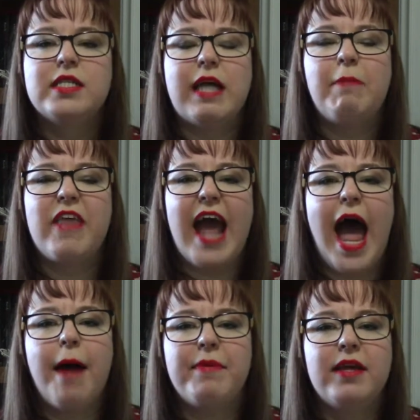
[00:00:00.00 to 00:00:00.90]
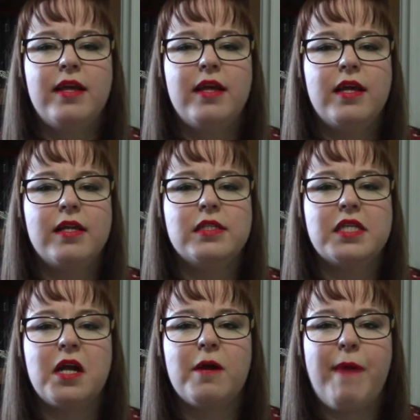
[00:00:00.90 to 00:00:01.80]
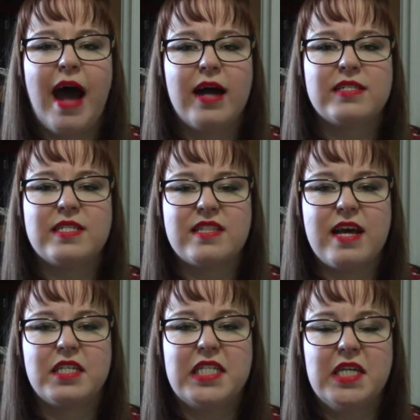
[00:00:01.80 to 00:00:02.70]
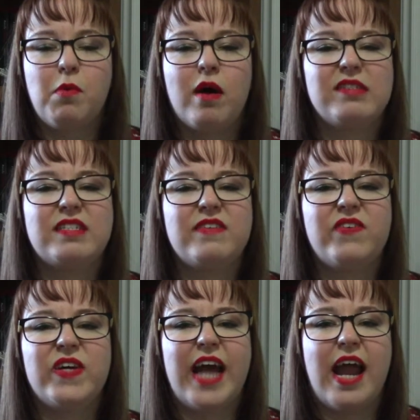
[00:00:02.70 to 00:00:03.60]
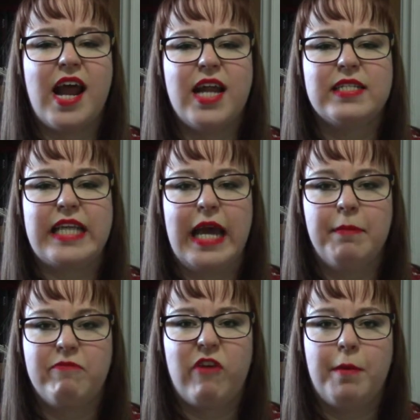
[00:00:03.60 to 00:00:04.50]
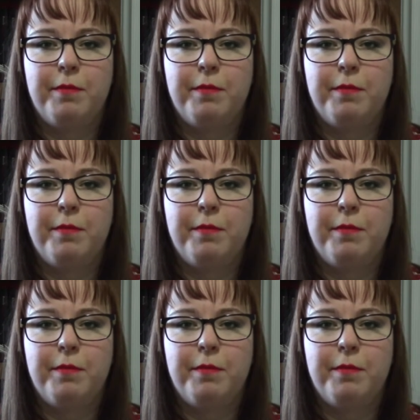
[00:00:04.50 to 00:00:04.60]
Something happened in her past that she wants to forget and escape from.